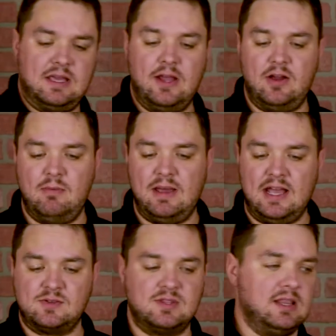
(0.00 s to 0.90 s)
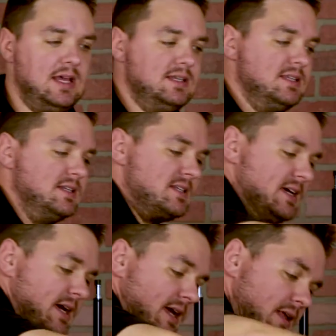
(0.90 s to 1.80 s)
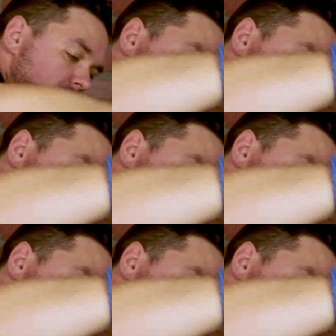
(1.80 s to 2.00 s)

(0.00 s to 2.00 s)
the carrying bags with the lights inside,